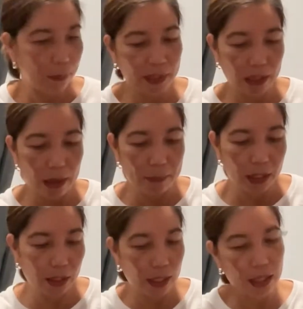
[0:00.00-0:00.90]
pandemic
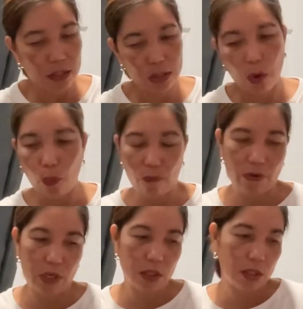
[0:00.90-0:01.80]
is
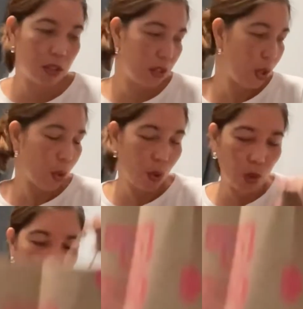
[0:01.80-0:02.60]
over so